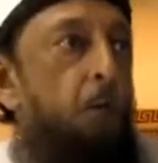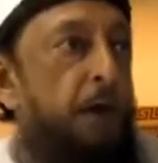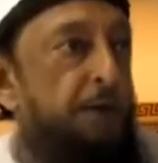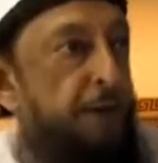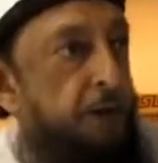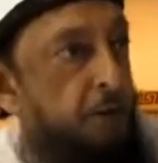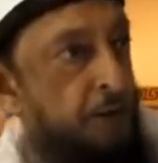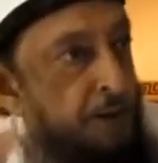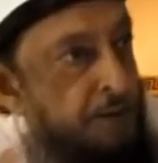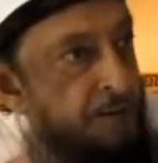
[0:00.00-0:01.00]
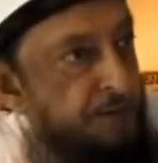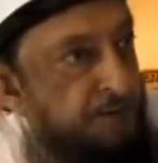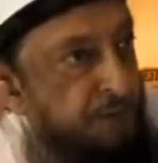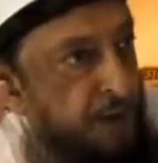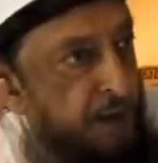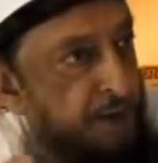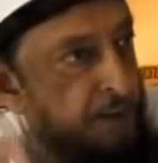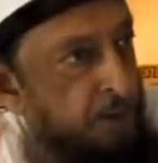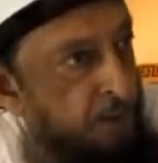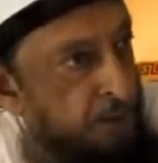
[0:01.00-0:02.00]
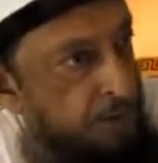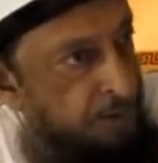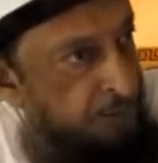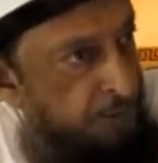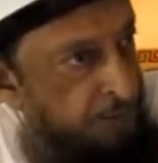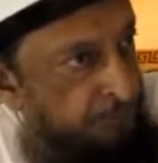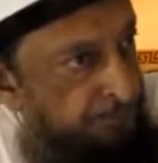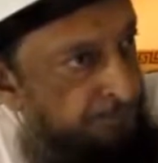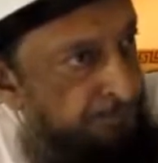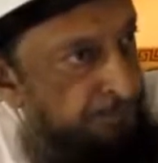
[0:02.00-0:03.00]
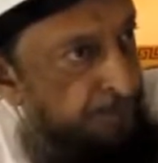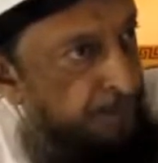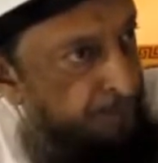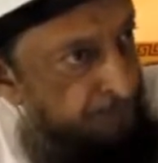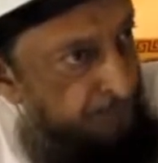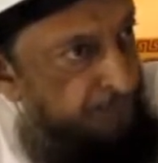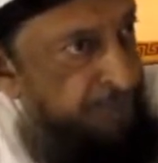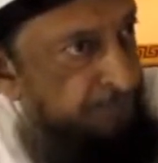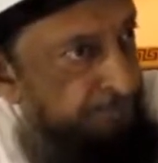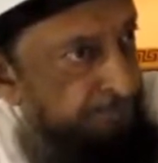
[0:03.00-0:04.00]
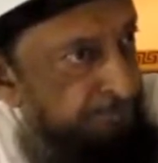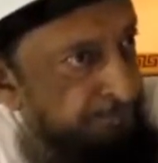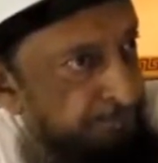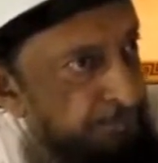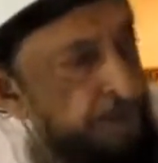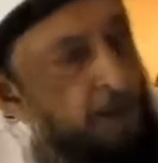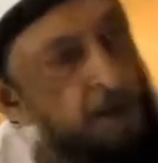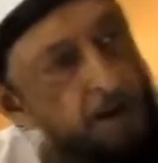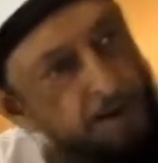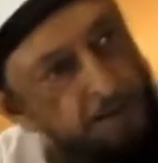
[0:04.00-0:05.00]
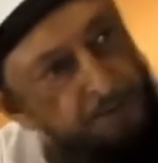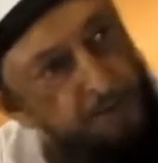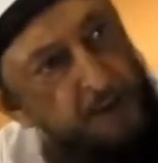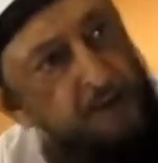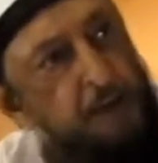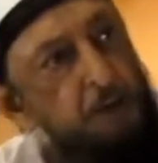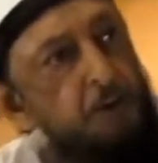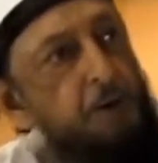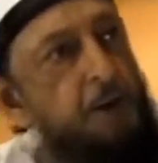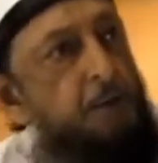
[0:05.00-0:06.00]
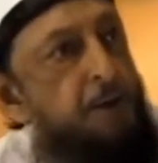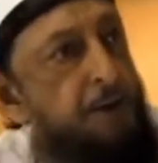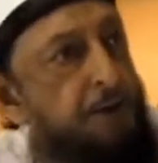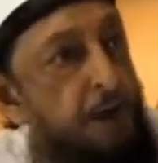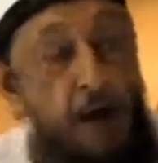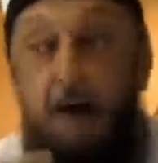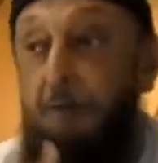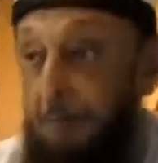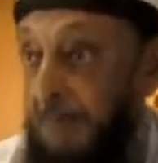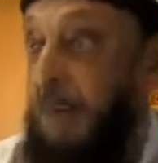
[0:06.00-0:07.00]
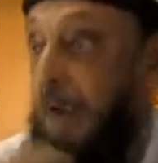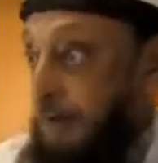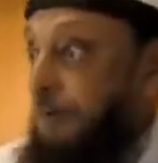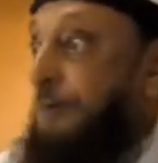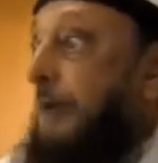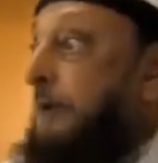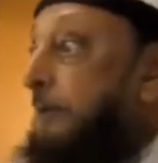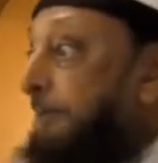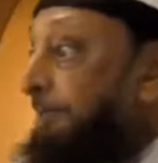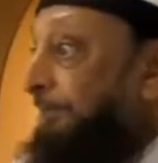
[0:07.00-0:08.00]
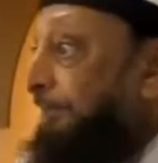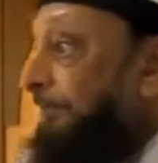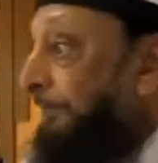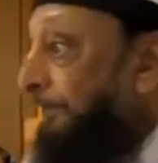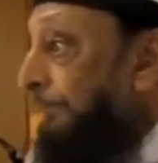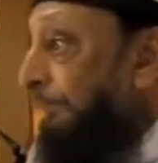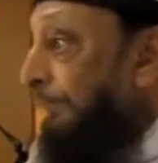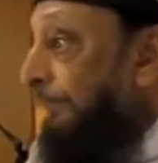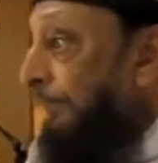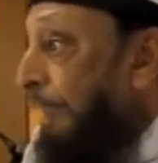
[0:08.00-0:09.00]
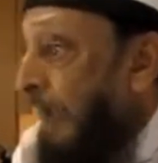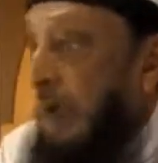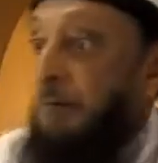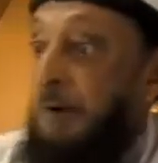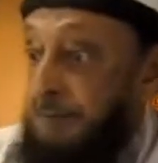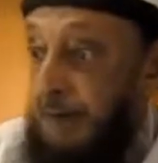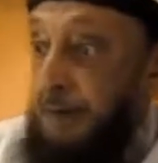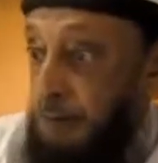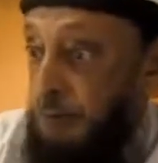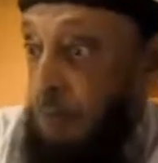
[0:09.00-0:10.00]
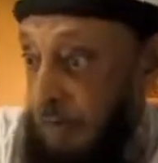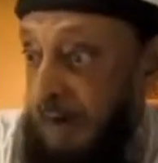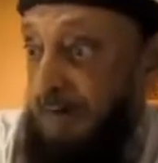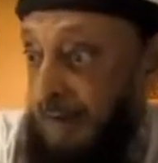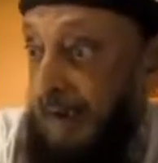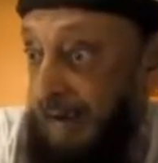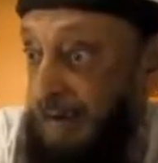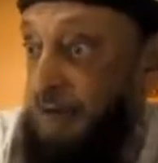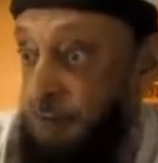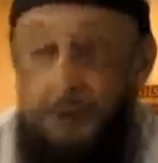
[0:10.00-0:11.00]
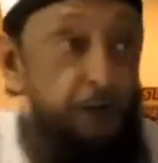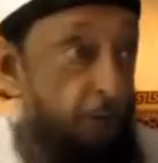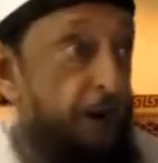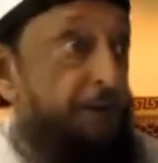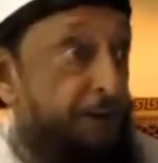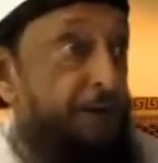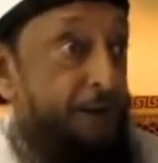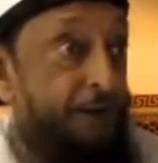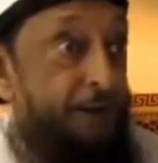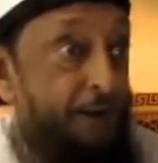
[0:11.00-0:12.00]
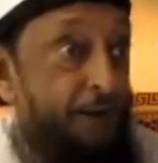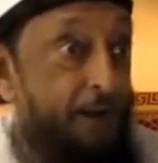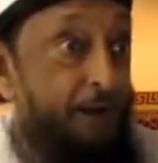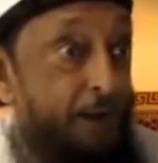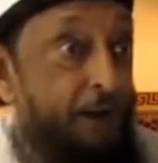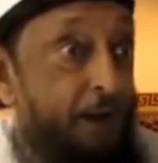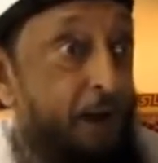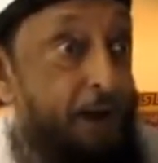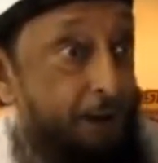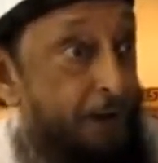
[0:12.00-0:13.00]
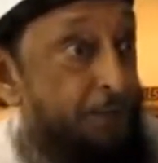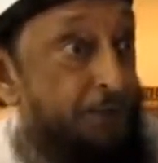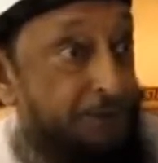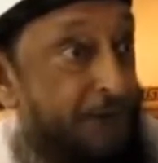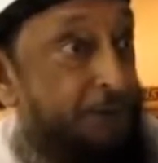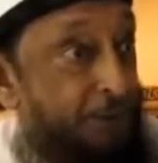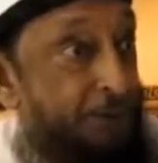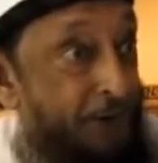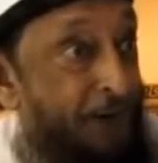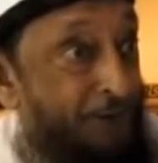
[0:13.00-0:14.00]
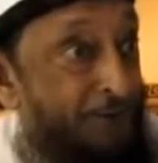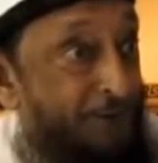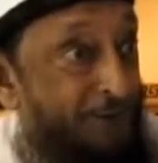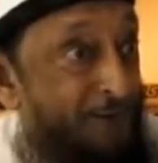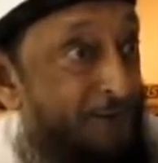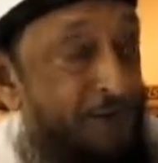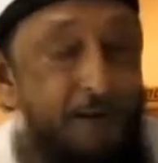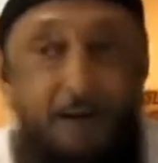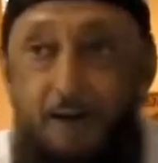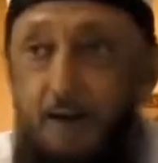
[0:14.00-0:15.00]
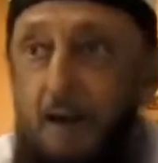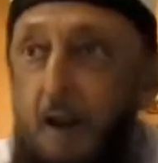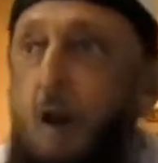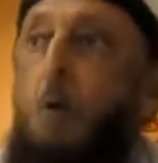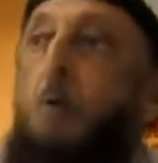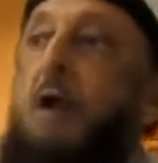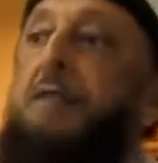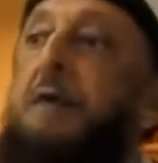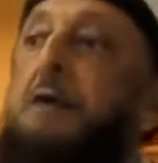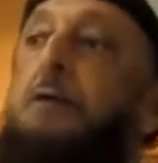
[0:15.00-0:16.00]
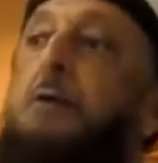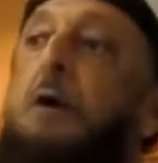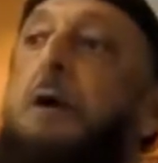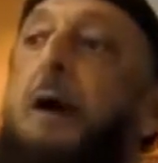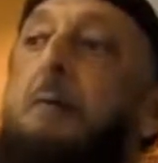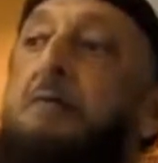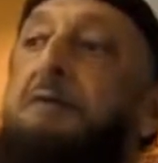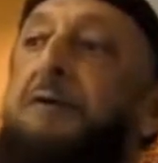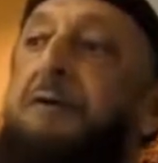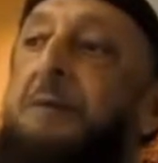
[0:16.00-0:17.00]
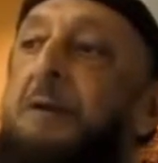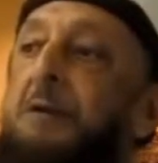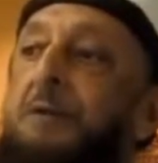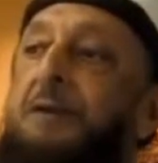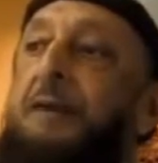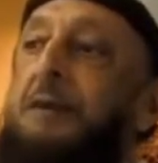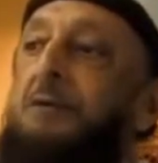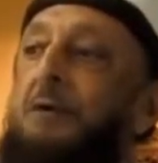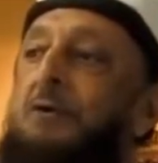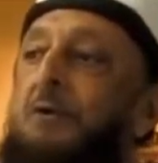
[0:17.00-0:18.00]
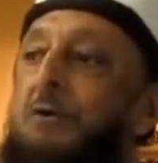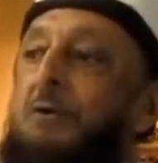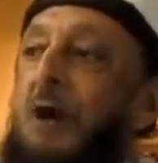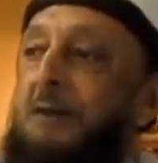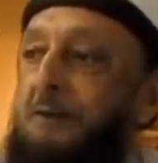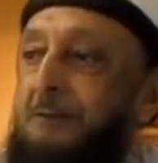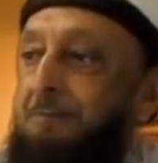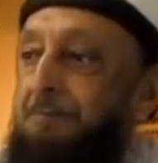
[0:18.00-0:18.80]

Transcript: Whether you understand or you don't, submit. Understanding will come later. Ask me, I can tell you how much I knew at age 21 and how much I know now. Whether you are comfortable with it or you are not,